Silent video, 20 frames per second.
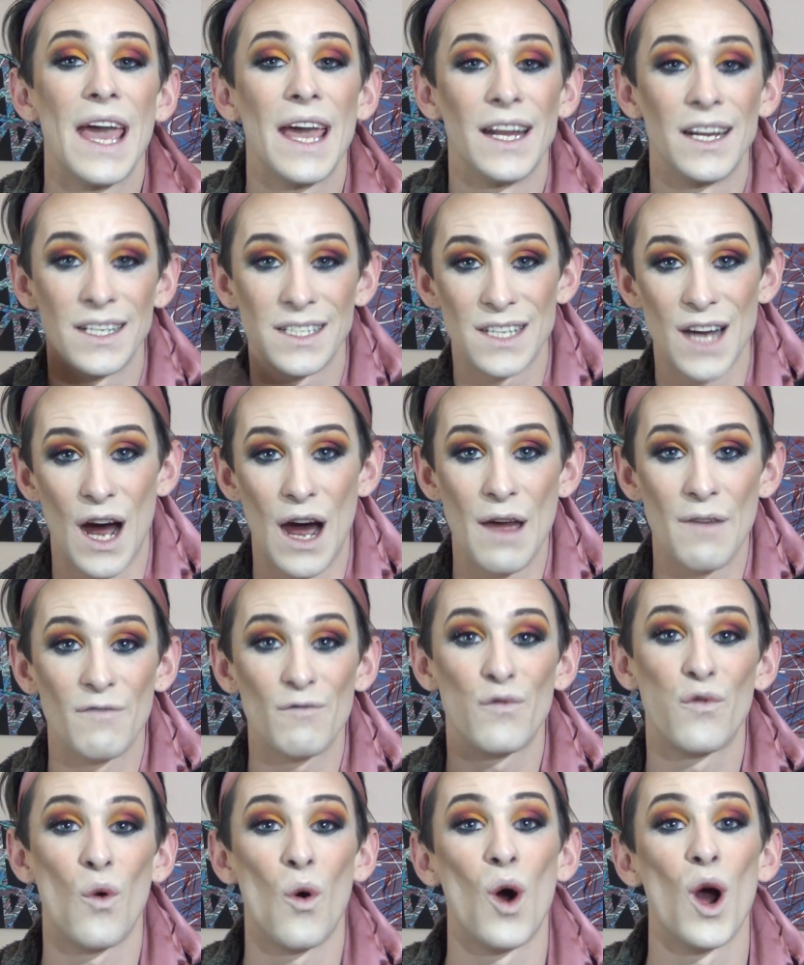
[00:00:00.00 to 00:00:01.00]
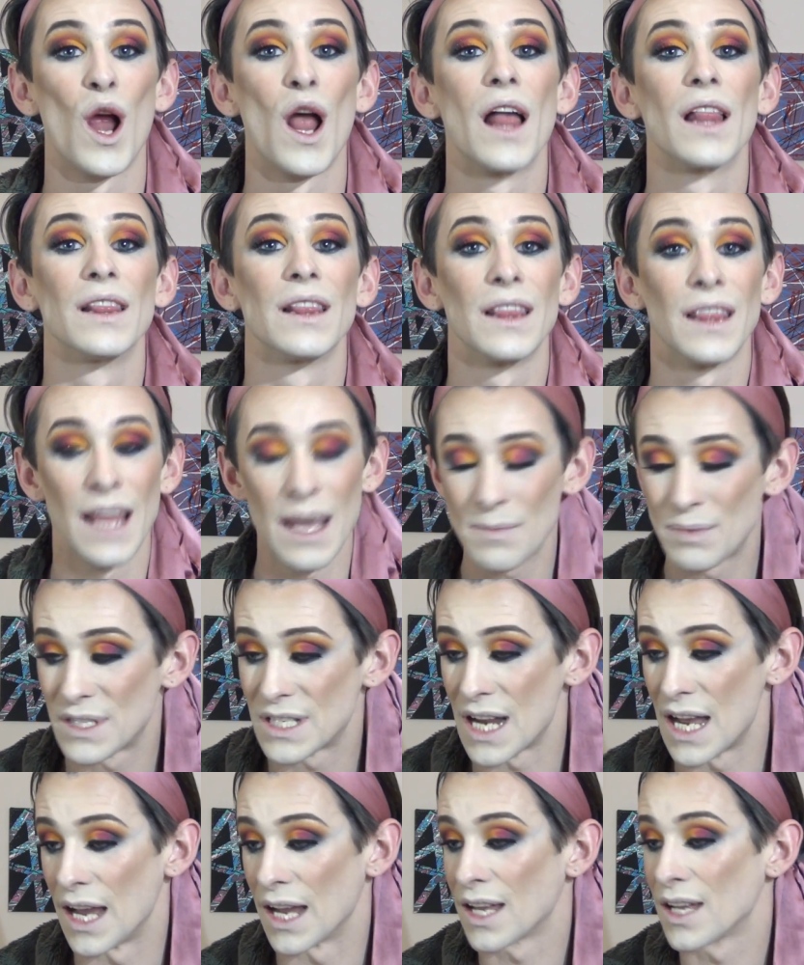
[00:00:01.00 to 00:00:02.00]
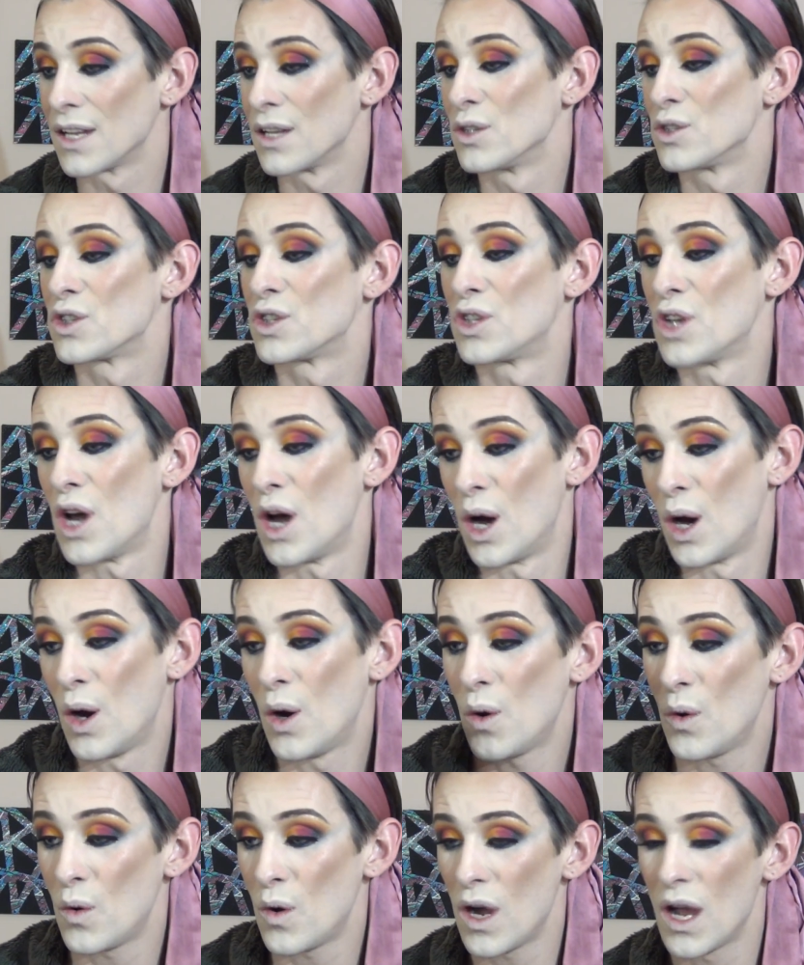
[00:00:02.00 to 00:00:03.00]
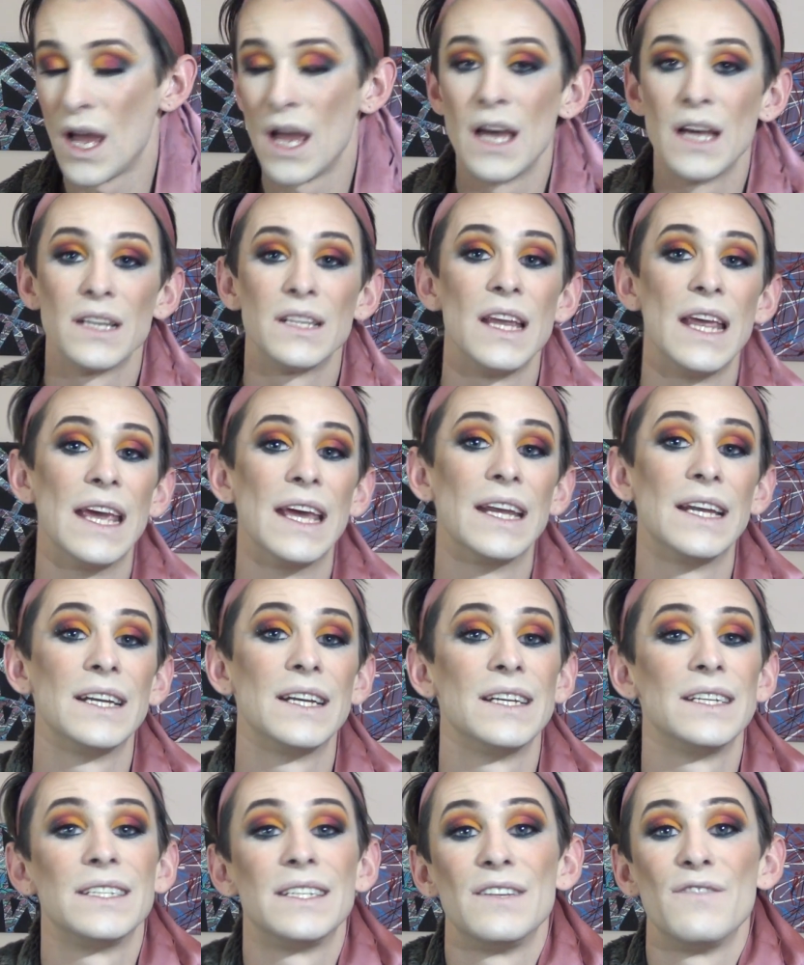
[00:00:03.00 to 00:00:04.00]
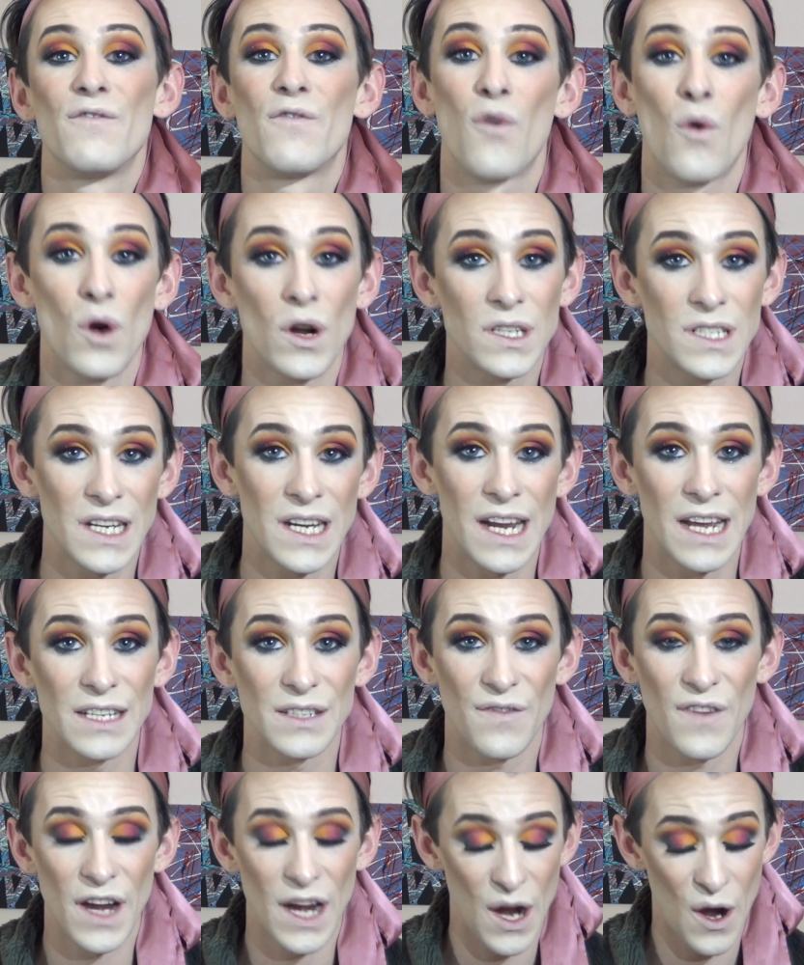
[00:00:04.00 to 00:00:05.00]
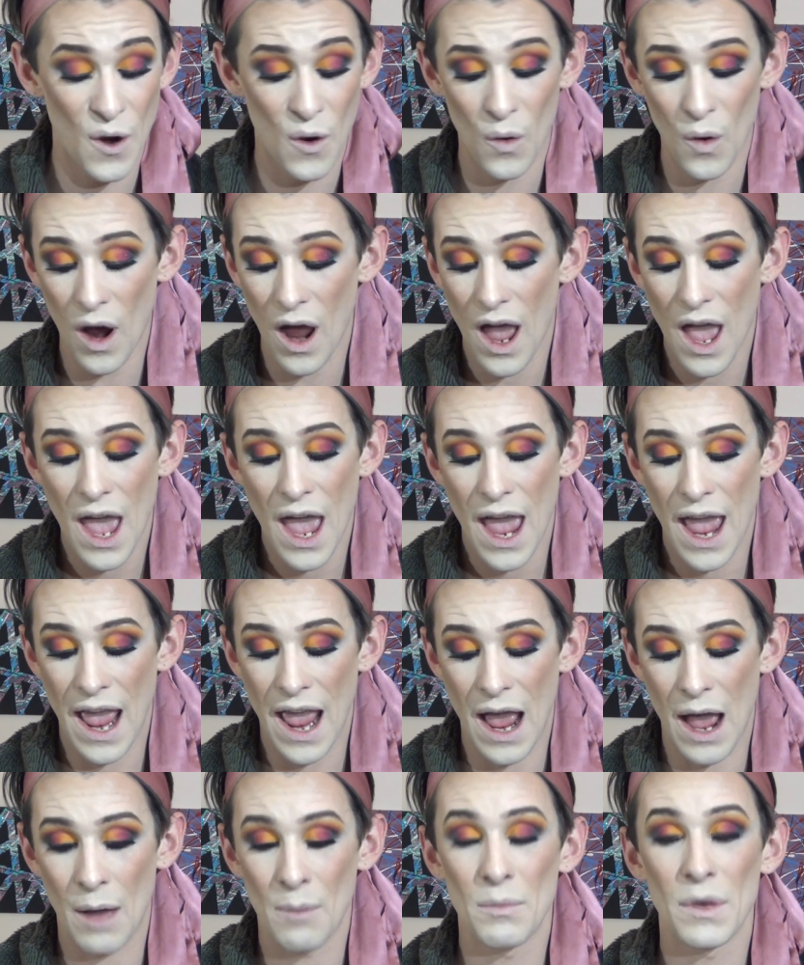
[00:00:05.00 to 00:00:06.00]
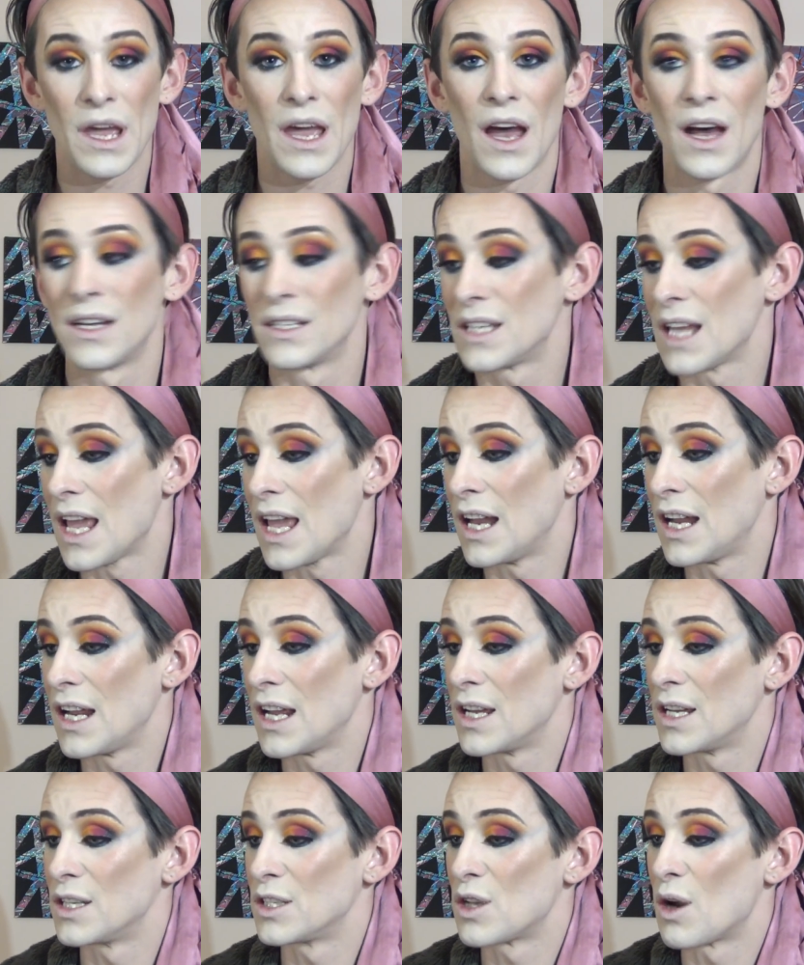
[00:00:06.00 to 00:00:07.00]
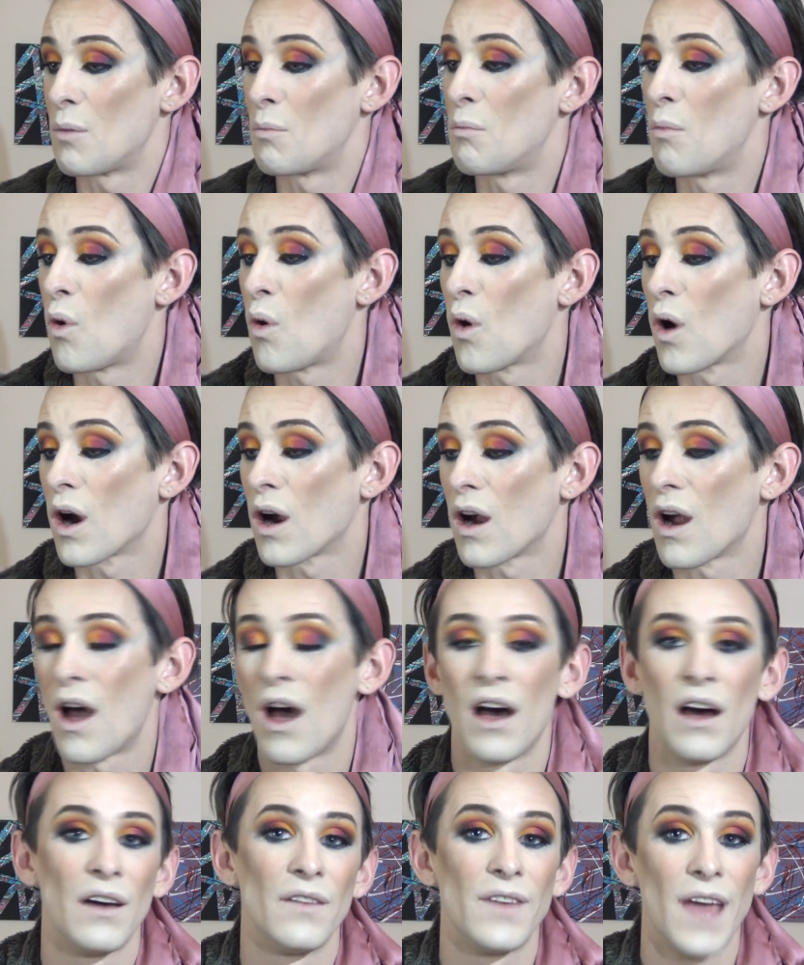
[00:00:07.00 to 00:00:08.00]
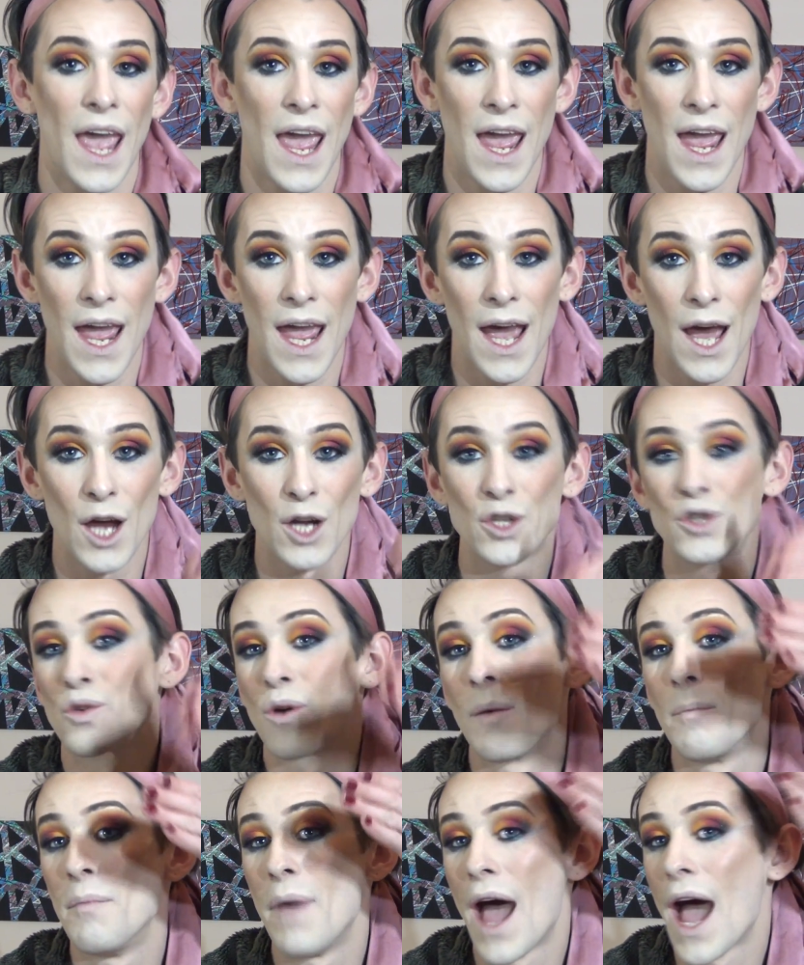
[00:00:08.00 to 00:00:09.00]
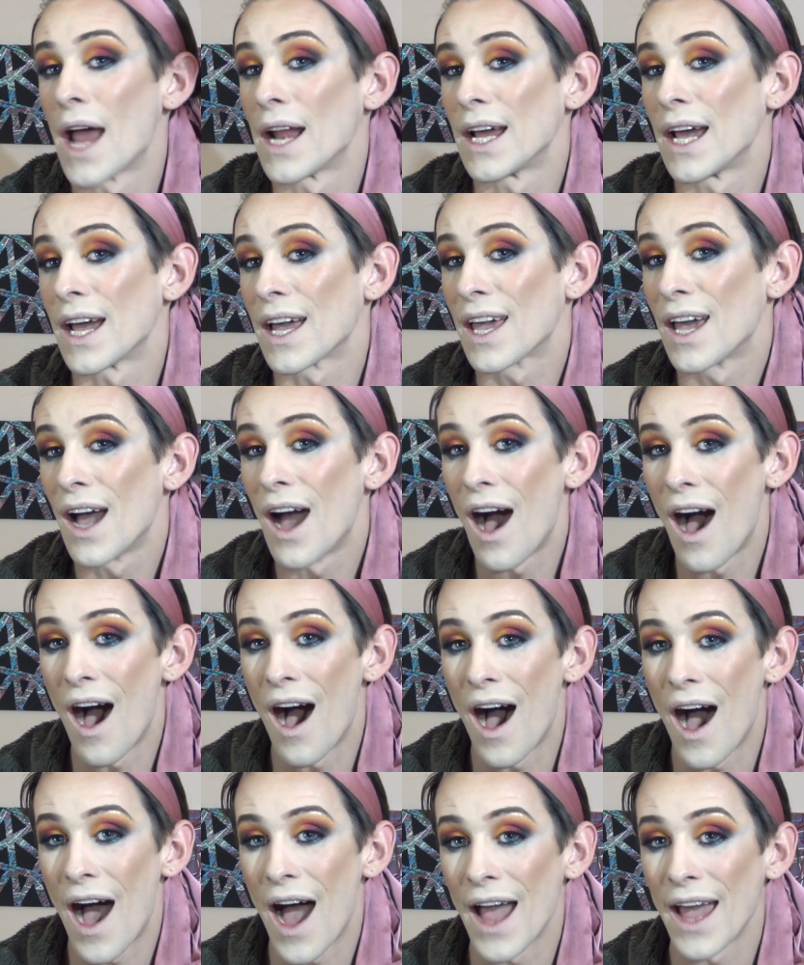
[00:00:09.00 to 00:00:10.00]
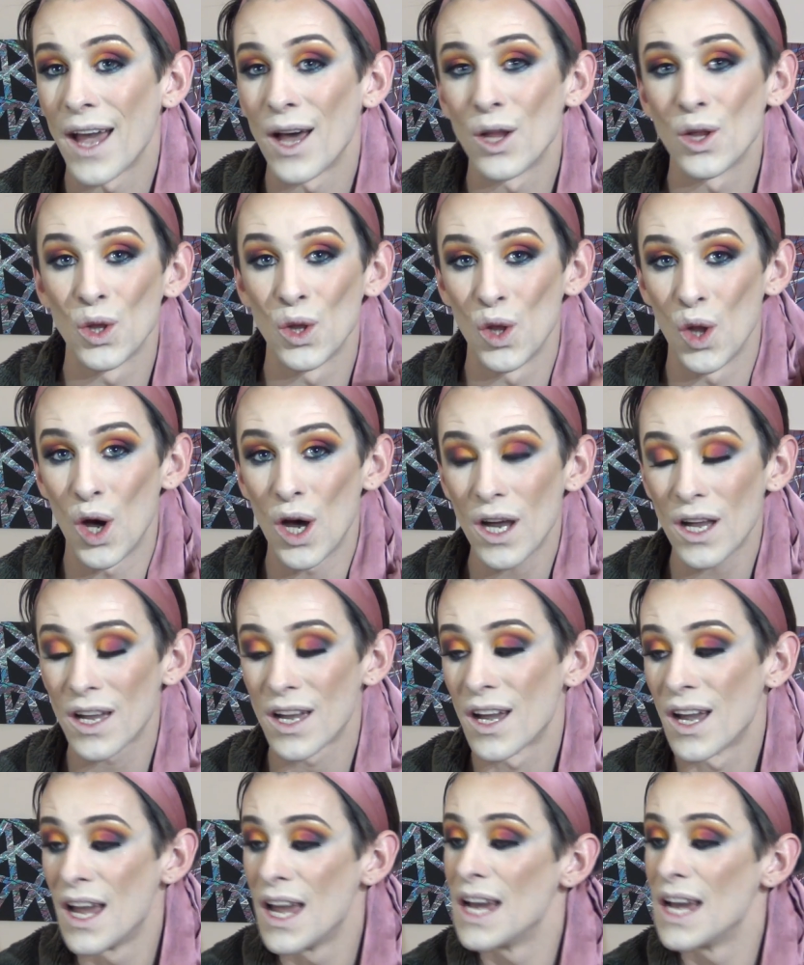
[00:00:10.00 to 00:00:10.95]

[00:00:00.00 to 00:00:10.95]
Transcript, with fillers: It is time for lipstick. So, in for today's video, and because it is more of a dramatic eye look